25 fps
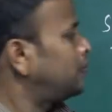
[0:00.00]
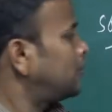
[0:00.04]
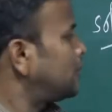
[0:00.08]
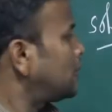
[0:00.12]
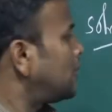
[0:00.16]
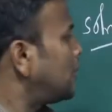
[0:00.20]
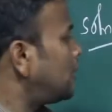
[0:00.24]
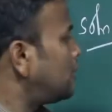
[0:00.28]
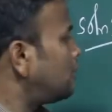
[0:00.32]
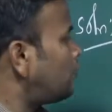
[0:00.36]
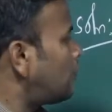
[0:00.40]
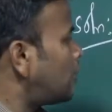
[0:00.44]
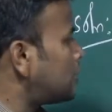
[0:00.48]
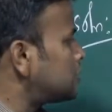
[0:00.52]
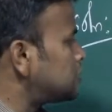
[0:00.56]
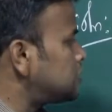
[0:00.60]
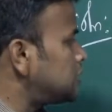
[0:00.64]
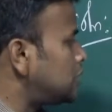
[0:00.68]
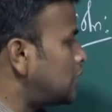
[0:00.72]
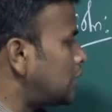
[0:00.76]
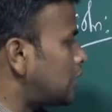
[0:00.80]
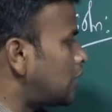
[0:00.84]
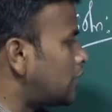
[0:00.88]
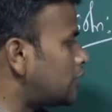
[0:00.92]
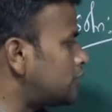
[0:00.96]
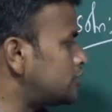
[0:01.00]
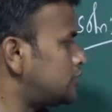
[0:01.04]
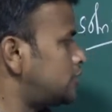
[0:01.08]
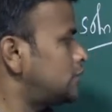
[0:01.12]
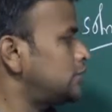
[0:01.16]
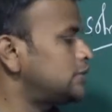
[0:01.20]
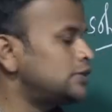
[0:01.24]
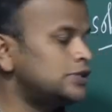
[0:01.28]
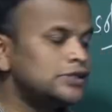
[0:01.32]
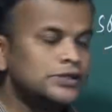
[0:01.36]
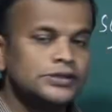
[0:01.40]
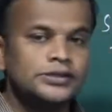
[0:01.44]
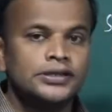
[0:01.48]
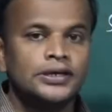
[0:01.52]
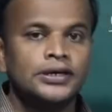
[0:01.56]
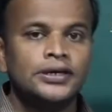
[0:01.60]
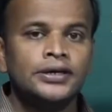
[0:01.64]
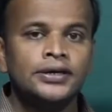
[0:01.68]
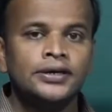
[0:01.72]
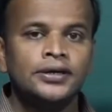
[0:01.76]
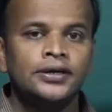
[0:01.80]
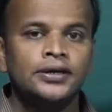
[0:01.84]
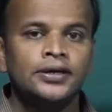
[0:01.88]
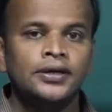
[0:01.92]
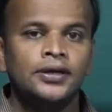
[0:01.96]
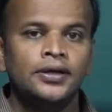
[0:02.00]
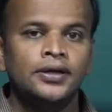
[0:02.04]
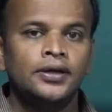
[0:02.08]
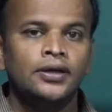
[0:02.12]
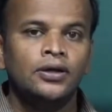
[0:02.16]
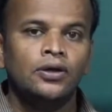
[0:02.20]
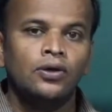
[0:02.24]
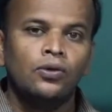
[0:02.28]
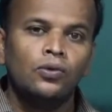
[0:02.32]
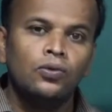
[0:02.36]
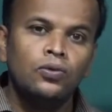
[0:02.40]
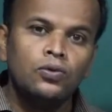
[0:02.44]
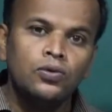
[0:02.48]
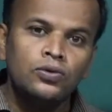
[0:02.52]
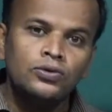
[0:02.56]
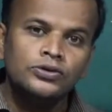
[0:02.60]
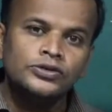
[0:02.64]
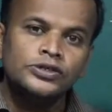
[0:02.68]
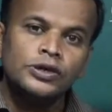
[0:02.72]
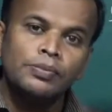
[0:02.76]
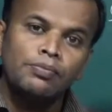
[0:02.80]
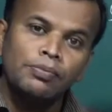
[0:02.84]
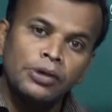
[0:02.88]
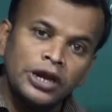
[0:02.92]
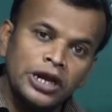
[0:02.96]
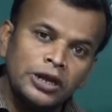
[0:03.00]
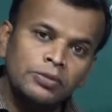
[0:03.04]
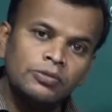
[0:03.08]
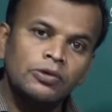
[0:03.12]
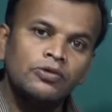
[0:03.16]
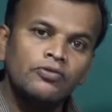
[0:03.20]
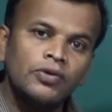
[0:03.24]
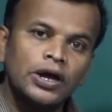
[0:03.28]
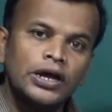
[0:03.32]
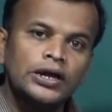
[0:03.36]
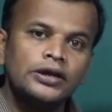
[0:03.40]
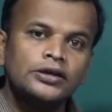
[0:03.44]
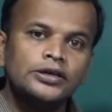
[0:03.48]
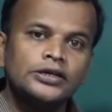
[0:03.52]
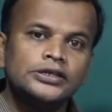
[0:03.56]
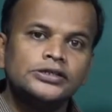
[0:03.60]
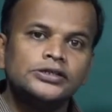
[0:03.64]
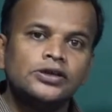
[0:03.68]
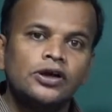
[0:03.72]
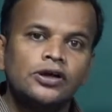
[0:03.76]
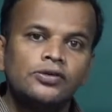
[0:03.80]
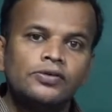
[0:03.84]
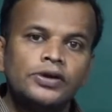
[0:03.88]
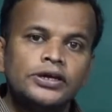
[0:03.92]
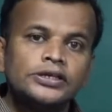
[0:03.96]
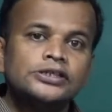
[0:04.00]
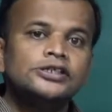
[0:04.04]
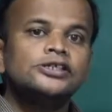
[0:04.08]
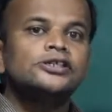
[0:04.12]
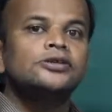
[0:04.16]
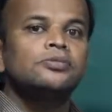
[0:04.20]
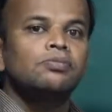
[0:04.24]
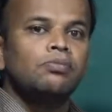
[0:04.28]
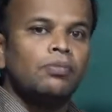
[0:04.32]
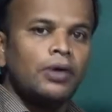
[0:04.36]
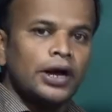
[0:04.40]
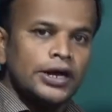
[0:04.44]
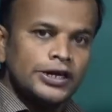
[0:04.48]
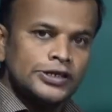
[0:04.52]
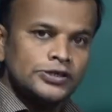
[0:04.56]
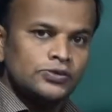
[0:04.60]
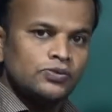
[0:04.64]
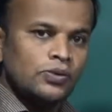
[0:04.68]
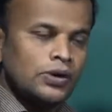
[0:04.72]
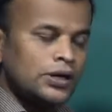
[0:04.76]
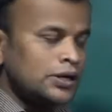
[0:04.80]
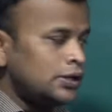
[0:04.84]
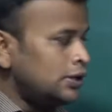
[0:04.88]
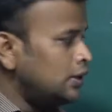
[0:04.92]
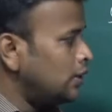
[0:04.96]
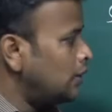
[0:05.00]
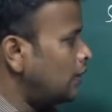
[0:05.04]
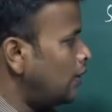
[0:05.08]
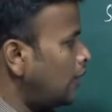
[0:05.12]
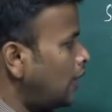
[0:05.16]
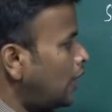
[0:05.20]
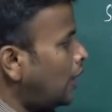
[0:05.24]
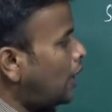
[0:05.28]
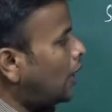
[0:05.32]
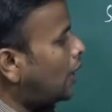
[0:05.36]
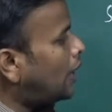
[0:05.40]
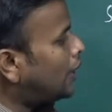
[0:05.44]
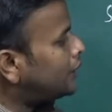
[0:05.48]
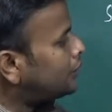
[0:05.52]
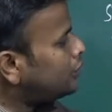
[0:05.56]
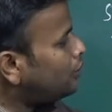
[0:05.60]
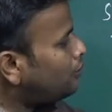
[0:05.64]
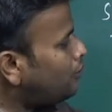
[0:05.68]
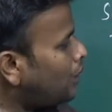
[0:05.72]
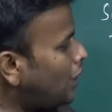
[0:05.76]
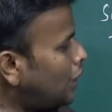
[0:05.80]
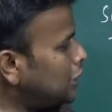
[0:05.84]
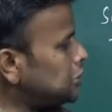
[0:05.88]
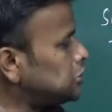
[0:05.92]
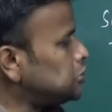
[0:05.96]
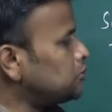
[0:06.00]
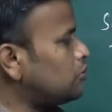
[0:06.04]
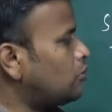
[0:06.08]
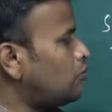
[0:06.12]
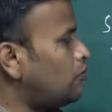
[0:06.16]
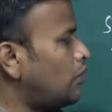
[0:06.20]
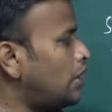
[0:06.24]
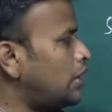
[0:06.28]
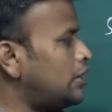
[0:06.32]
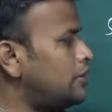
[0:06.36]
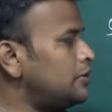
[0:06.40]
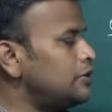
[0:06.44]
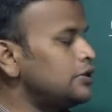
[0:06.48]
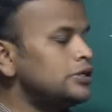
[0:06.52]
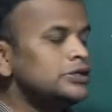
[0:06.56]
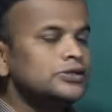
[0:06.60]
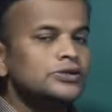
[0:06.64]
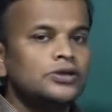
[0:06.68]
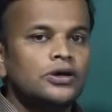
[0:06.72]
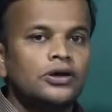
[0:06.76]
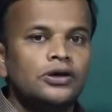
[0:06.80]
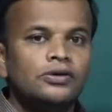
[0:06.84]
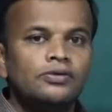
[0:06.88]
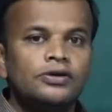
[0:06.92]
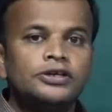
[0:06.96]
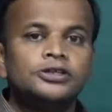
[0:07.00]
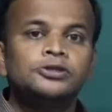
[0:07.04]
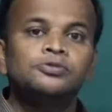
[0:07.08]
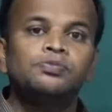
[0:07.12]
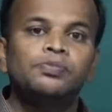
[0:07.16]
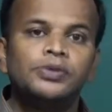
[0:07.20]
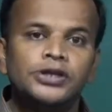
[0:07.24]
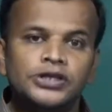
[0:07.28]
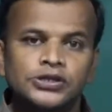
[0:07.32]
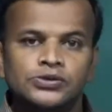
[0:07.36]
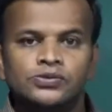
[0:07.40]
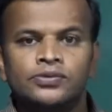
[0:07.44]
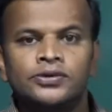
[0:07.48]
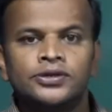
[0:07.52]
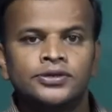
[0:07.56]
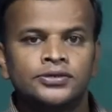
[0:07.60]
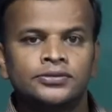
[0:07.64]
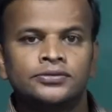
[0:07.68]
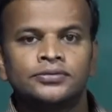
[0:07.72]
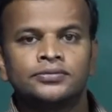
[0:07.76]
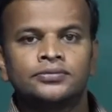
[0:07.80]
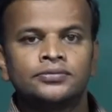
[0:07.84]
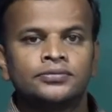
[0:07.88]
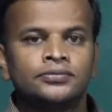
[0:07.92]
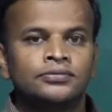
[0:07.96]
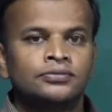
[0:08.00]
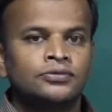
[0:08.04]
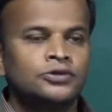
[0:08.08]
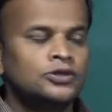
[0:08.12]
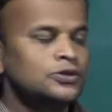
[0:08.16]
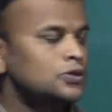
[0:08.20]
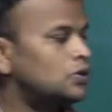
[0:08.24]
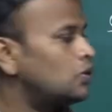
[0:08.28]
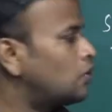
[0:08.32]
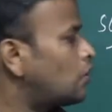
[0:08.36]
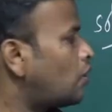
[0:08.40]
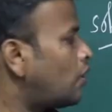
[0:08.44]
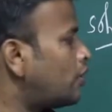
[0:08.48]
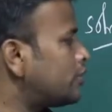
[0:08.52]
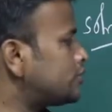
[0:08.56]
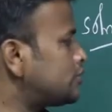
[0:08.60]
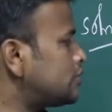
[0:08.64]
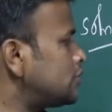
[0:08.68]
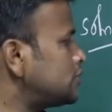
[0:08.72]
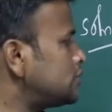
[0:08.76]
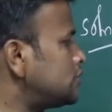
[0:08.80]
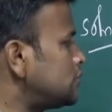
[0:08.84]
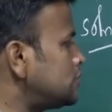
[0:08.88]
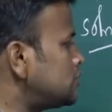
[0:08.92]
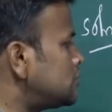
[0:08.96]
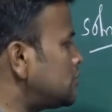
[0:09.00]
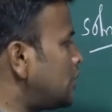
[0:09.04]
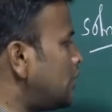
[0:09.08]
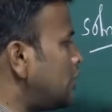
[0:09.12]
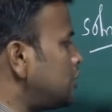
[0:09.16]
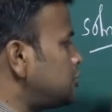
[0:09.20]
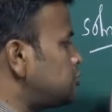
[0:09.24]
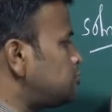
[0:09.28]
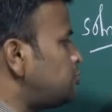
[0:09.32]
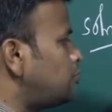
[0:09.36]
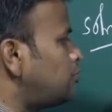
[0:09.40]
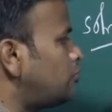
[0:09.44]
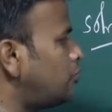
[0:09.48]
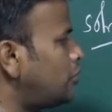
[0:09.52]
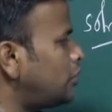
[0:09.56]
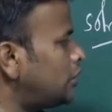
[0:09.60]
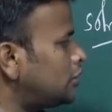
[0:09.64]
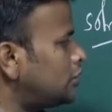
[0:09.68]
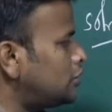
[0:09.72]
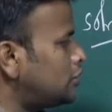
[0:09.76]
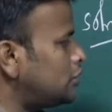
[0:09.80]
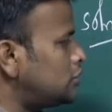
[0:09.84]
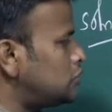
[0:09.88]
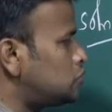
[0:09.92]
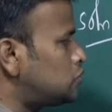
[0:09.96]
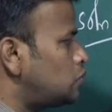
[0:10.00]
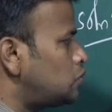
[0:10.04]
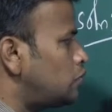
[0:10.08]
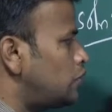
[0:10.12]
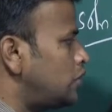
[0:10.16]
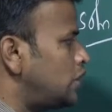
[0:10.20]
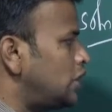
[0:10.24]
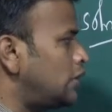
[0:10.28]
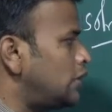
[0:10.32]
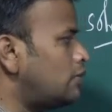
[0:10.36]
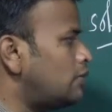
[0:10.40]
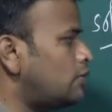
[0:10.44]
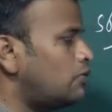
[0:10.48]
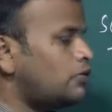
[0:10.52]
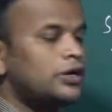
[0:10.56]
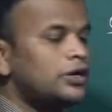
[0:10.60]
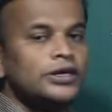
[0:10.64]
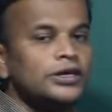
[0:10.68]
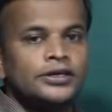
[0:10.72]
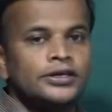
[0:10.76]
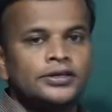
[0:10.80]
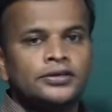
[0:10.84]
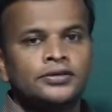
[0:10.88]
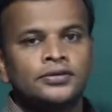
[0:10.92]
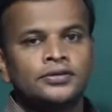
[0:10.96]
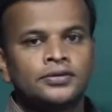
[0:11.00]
The function cos x is the whose minimum value is always minus 1 and the maximum value is always plus 1. So cos x is lies between in this two interval only.